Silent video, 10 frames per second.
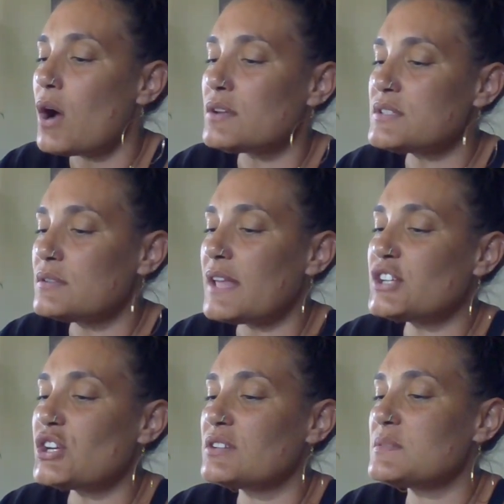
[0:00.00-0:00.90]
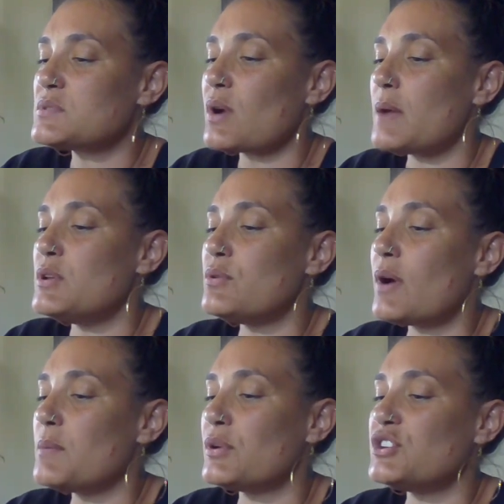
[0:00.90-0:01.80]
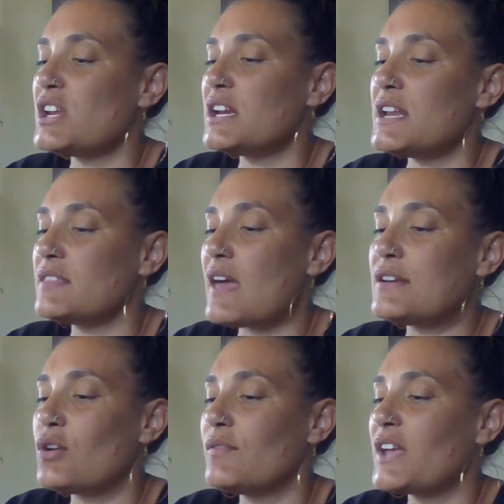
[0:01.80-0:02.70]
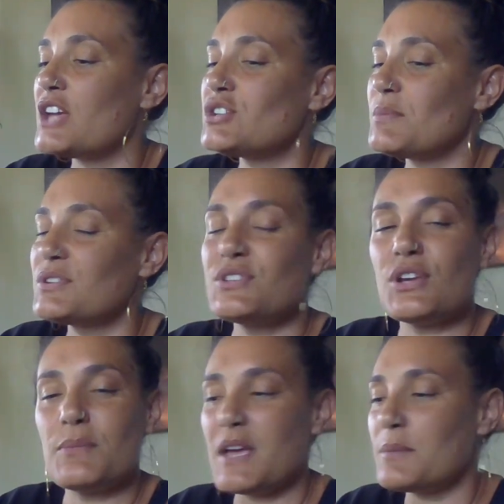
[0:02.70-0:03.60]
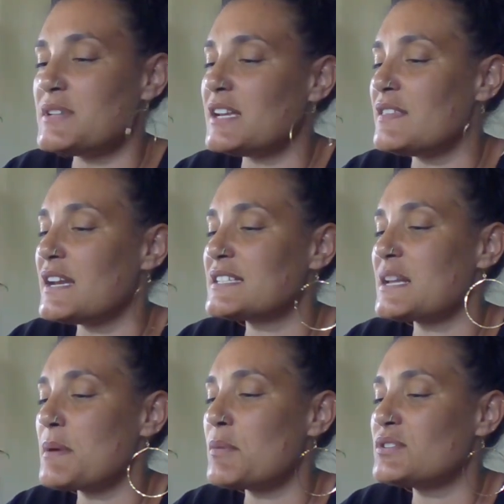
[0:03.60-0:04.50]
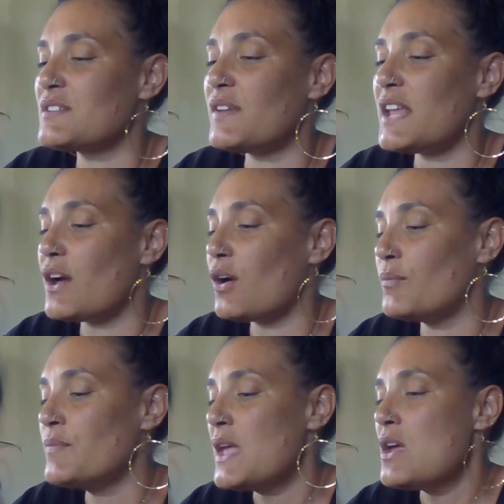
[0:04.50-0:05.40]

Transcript: Also, like, share, and subscribe. You know I appreciate it. And hit that notification bell so you can be updated the next time I post a video.